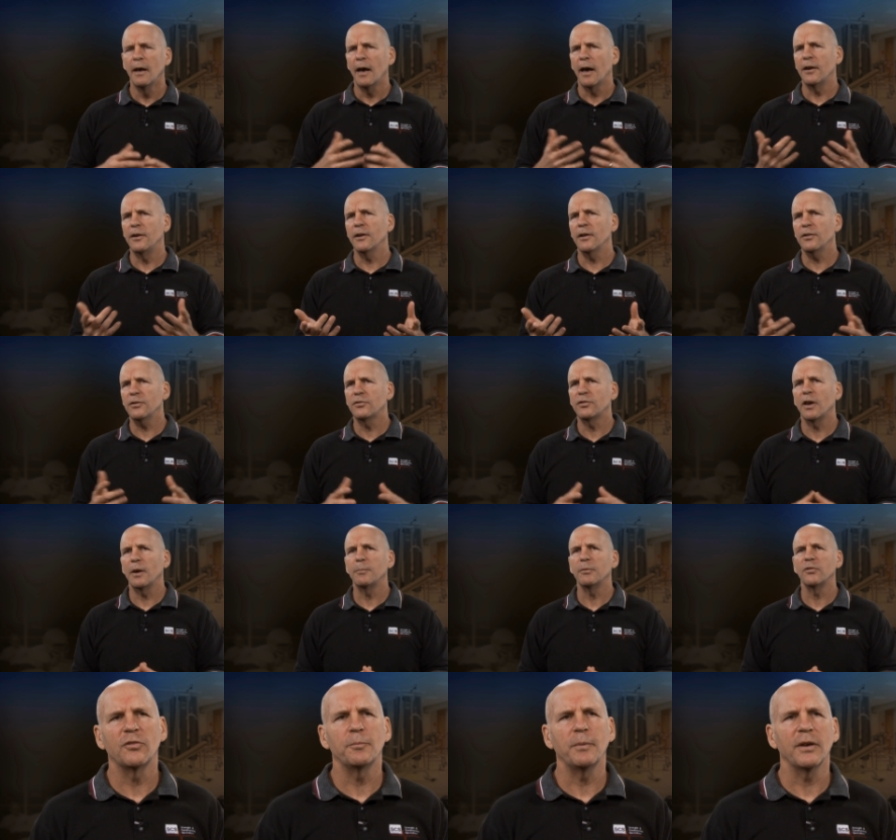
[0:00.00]
Another type
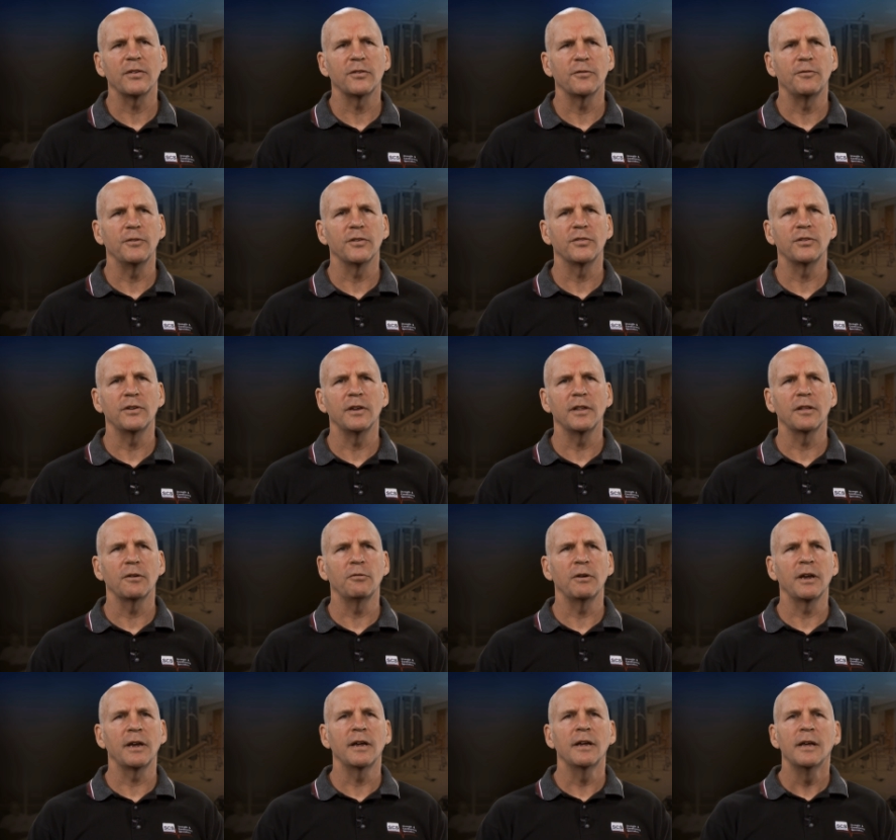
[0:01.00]
of specificity that
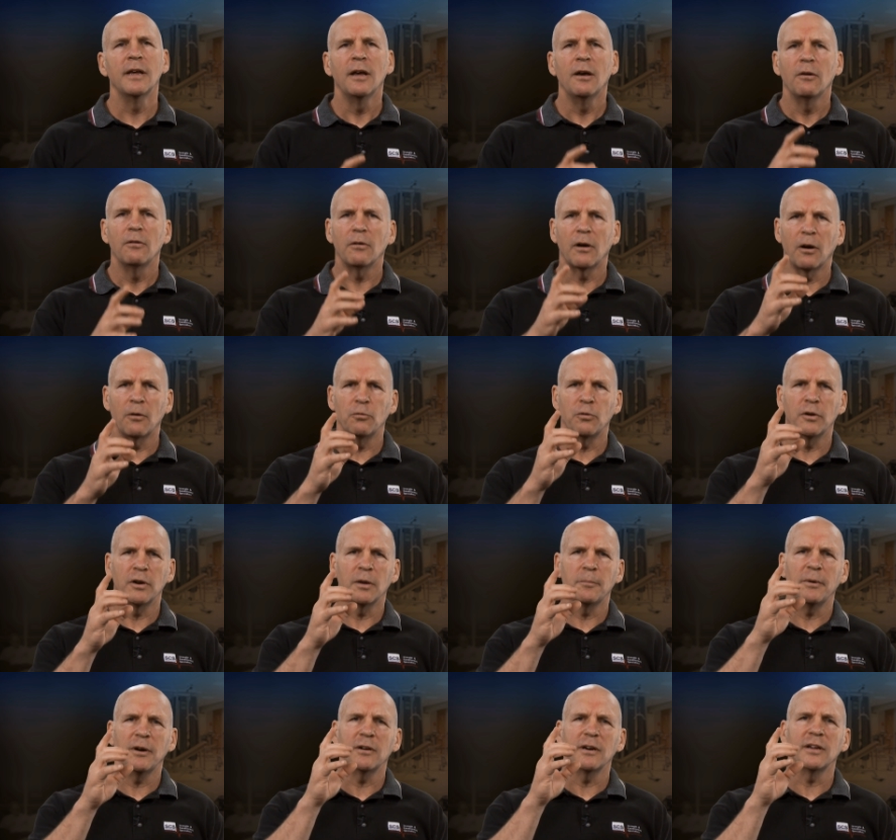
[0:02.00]
we are worried
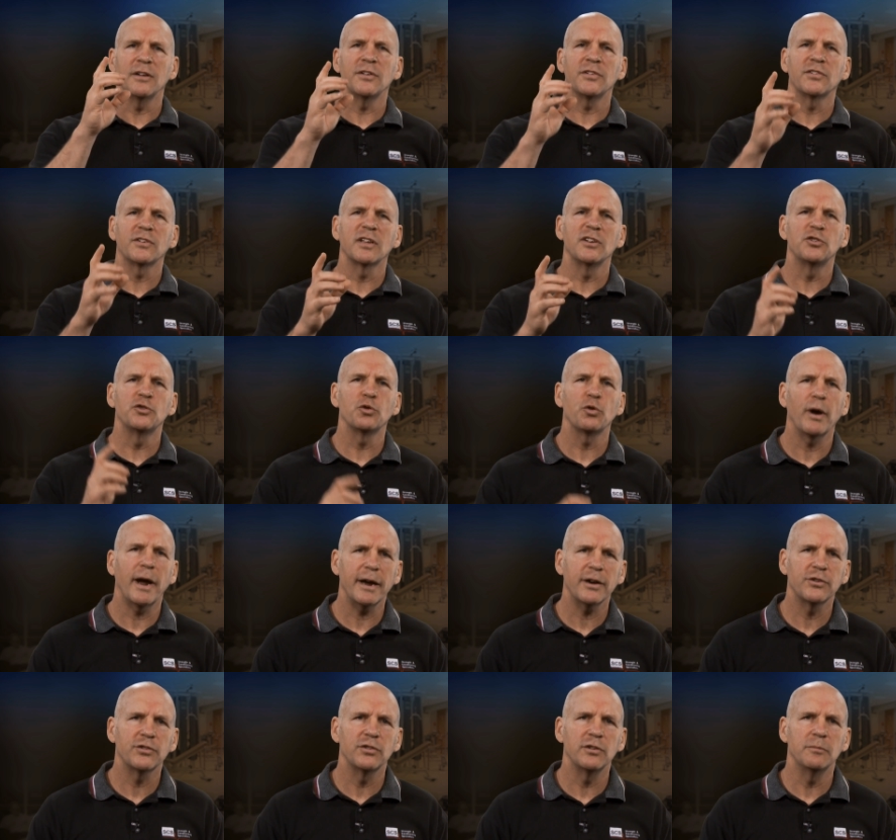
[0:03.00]
about is
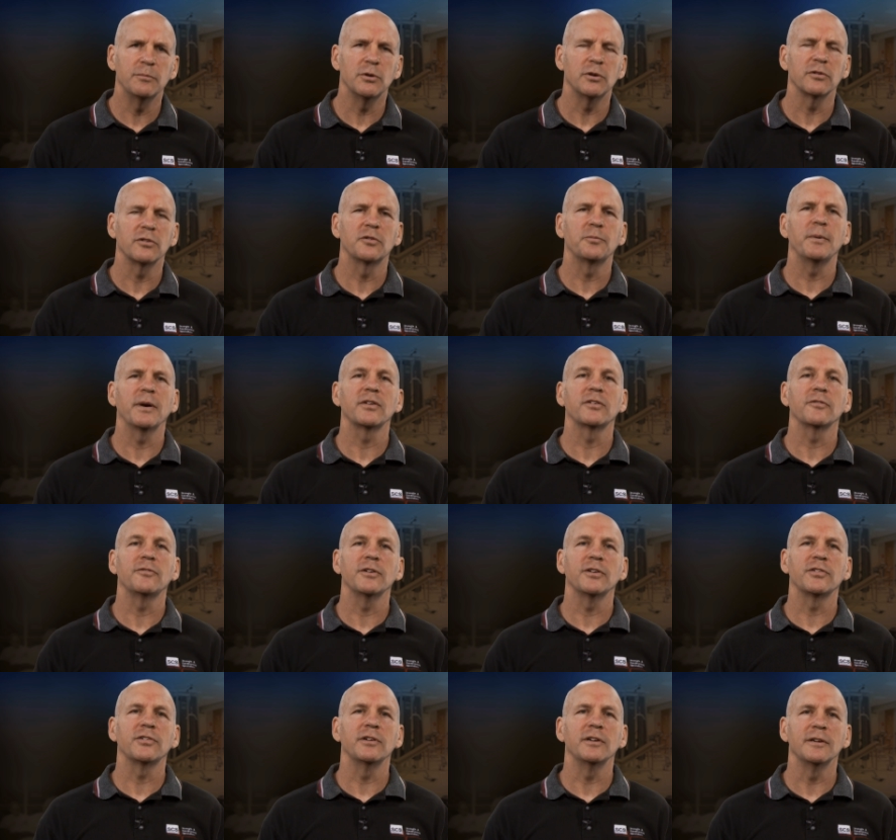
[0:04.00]
contraction mode
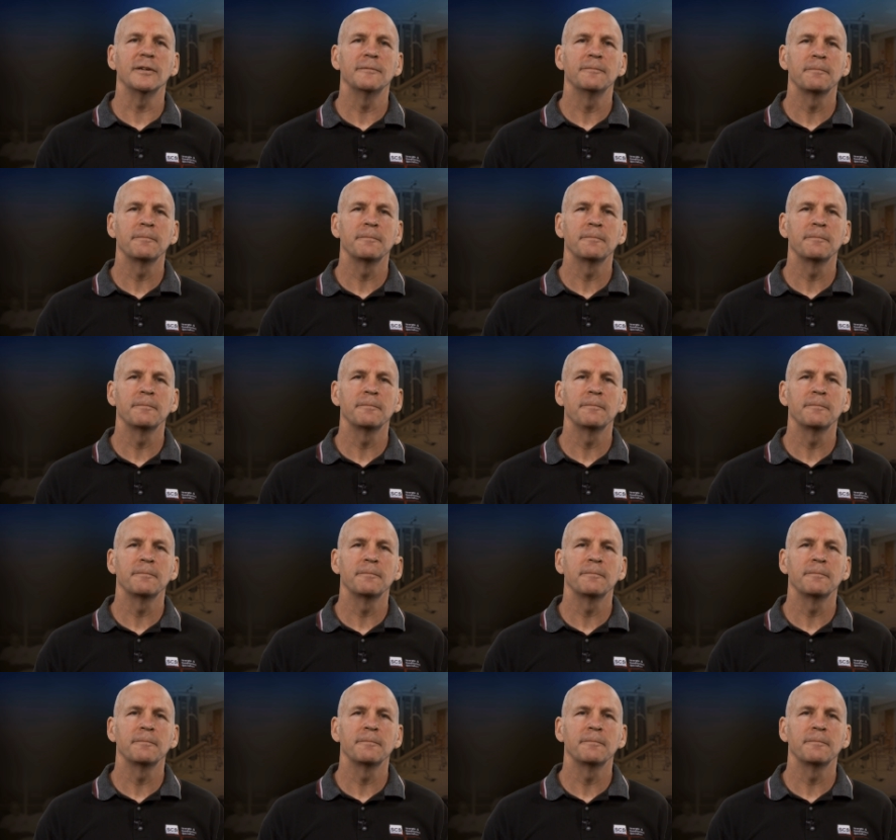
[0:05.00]
specificity.